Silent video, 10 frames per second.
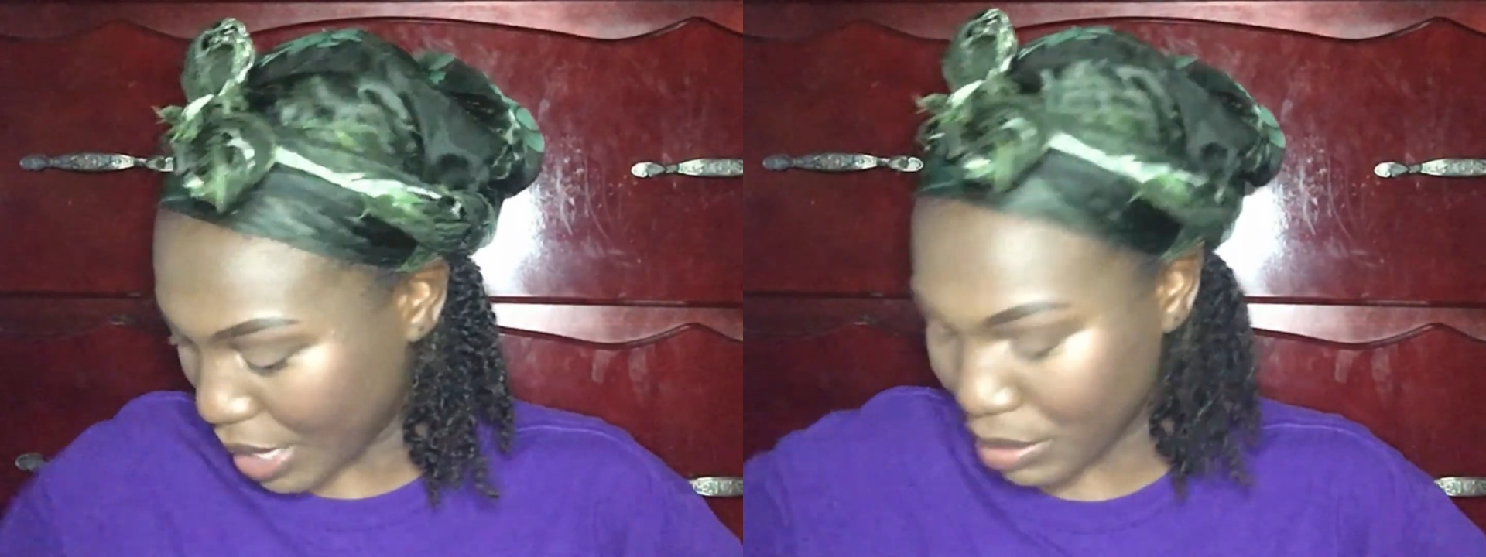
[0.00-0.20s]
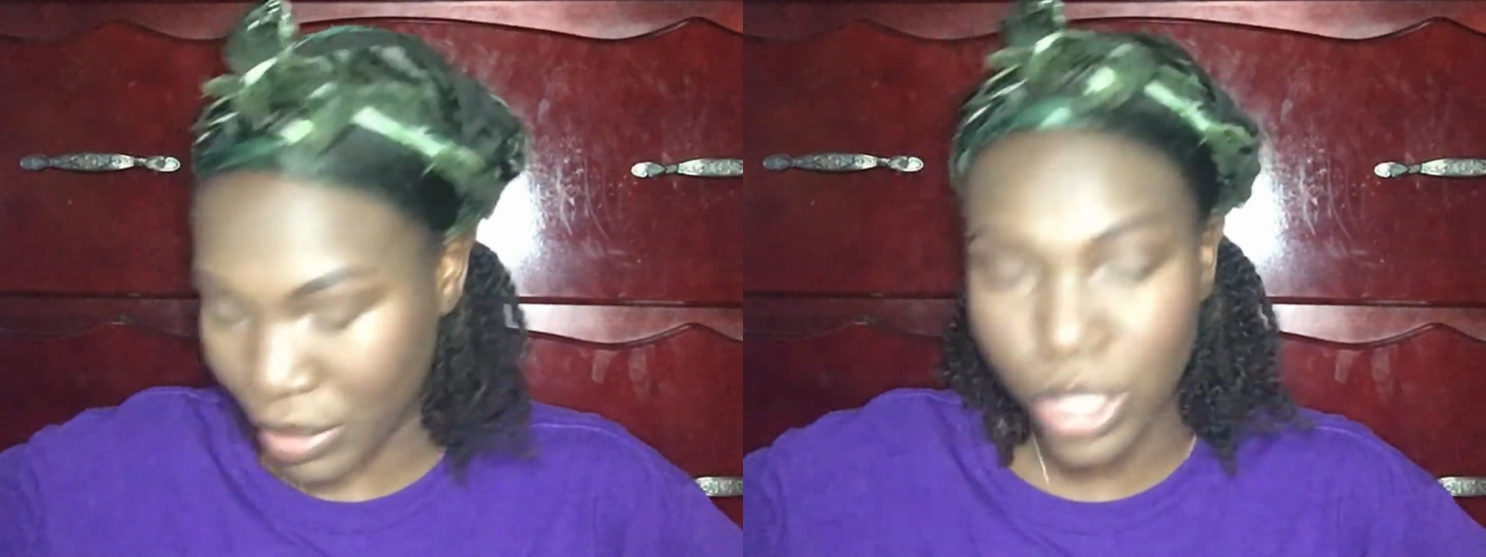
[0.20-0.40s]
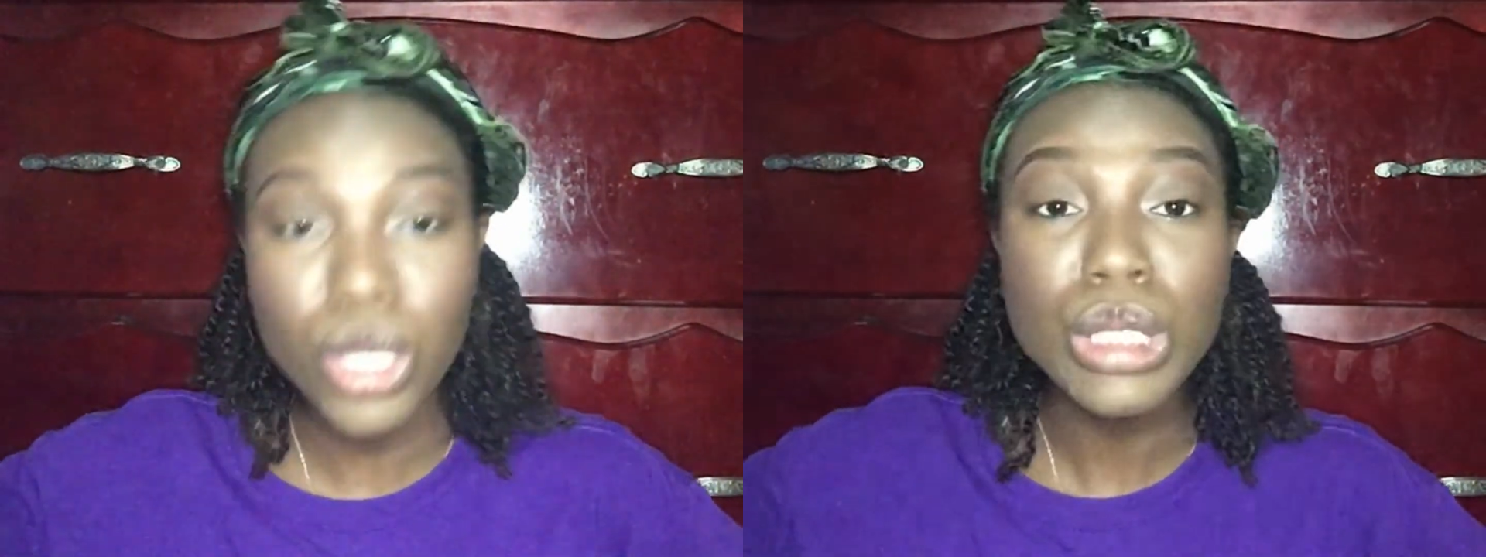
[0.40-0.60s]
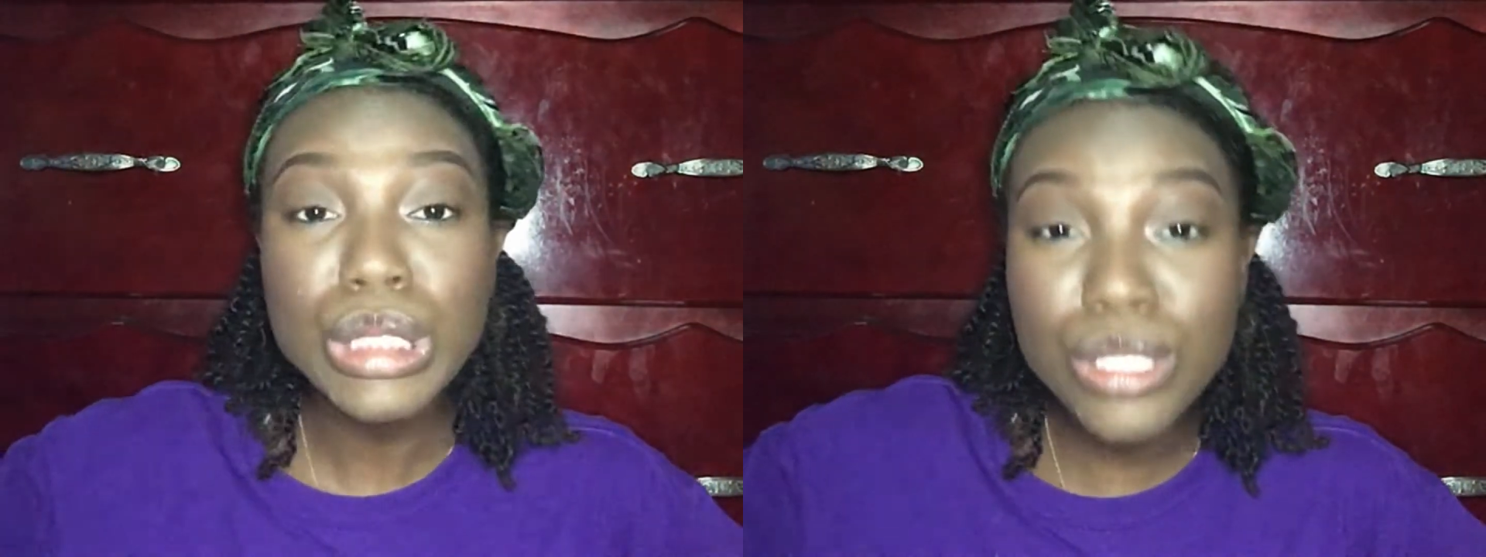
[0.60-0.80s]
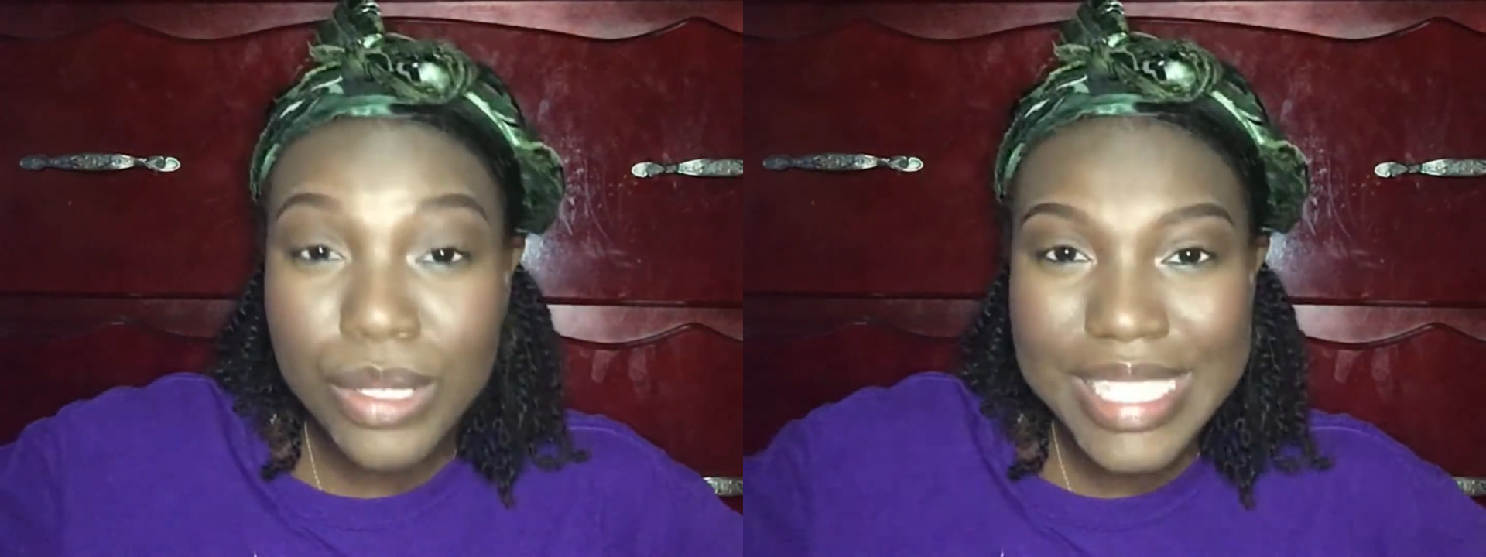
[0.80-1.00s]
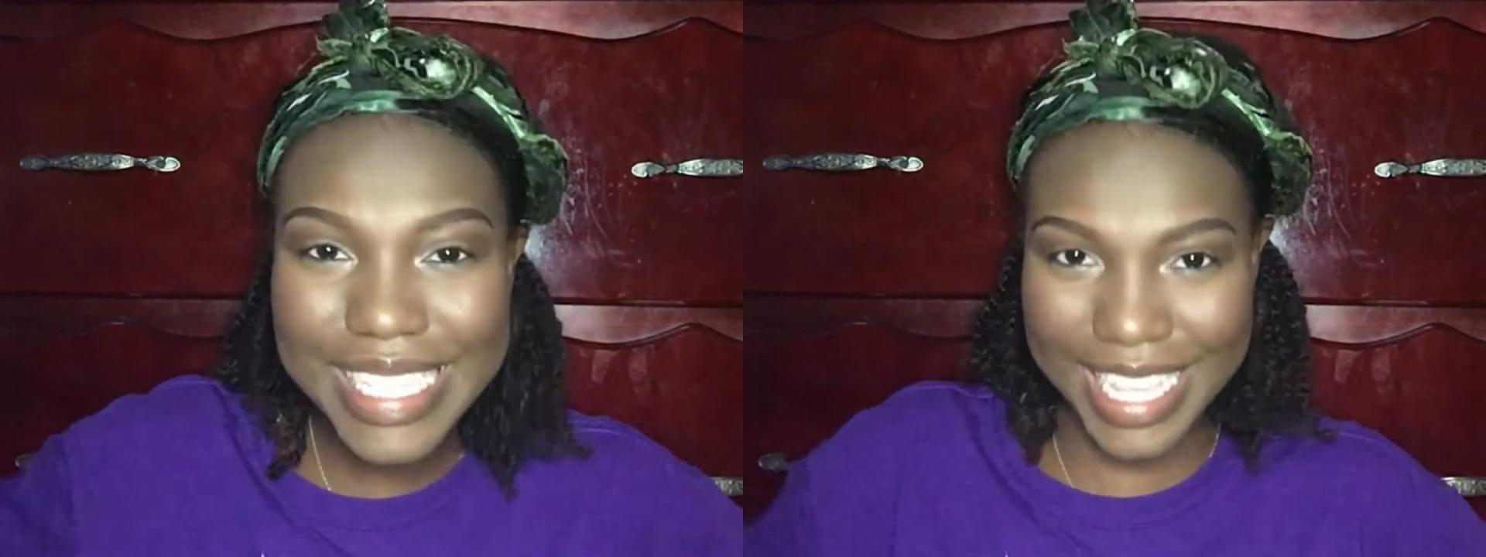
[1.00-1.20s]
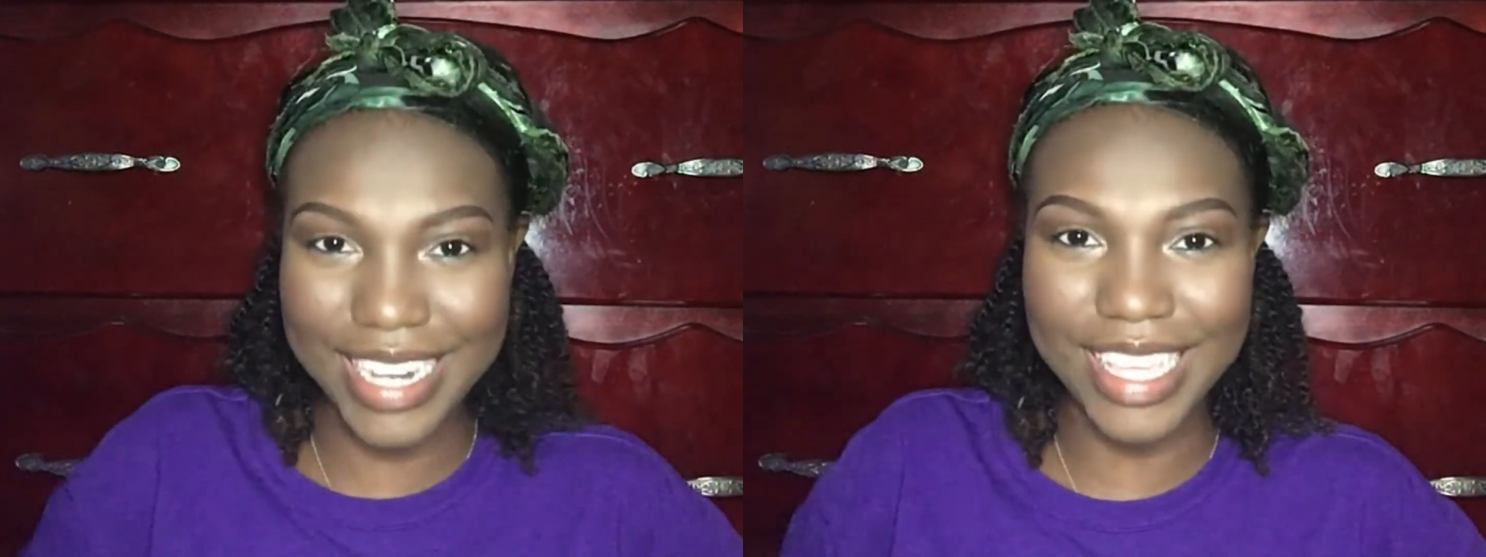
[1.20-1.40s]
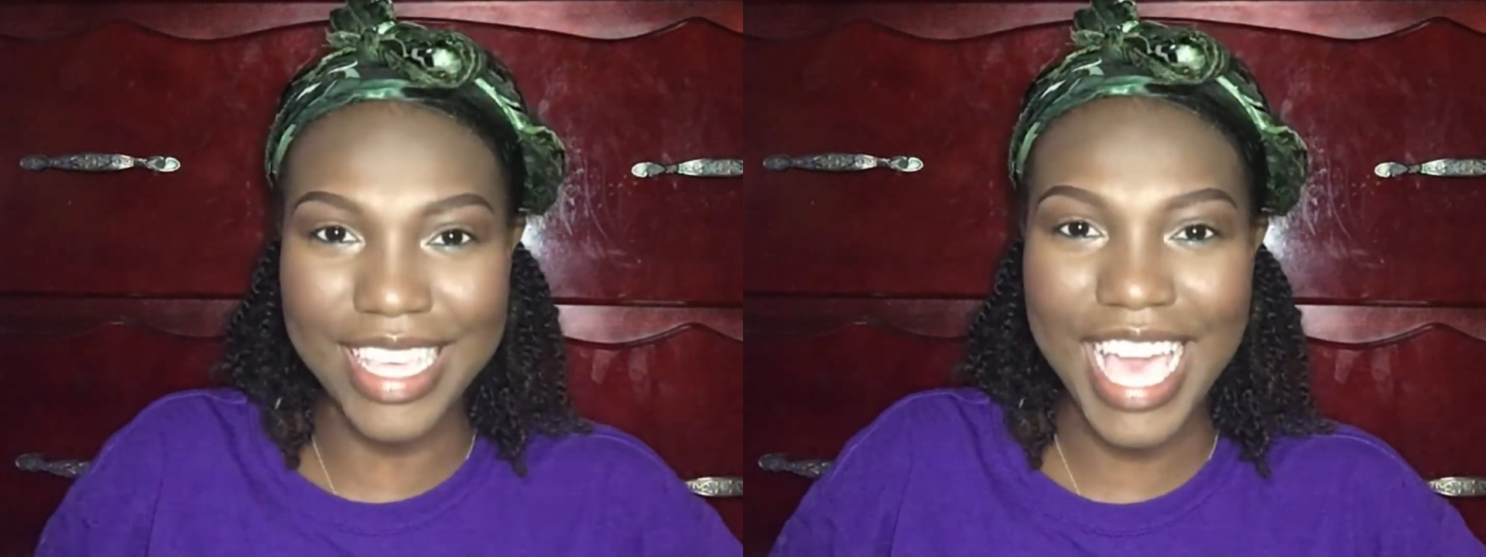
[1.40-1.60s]
am too
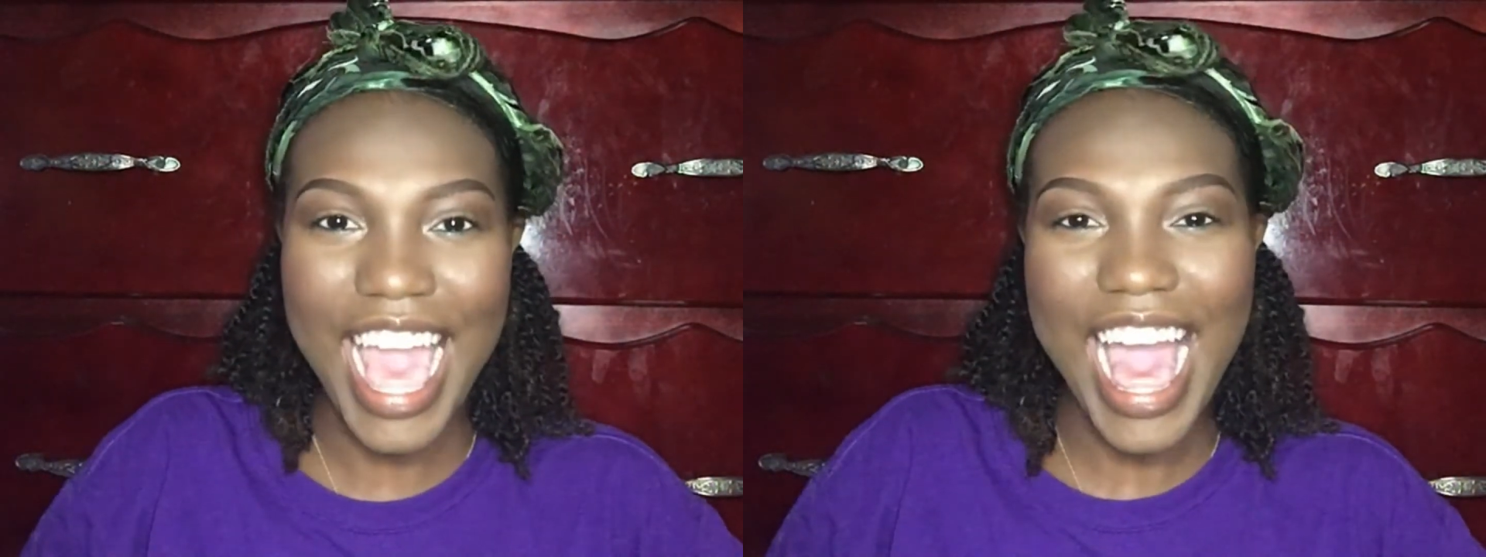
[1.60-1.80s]
skinny,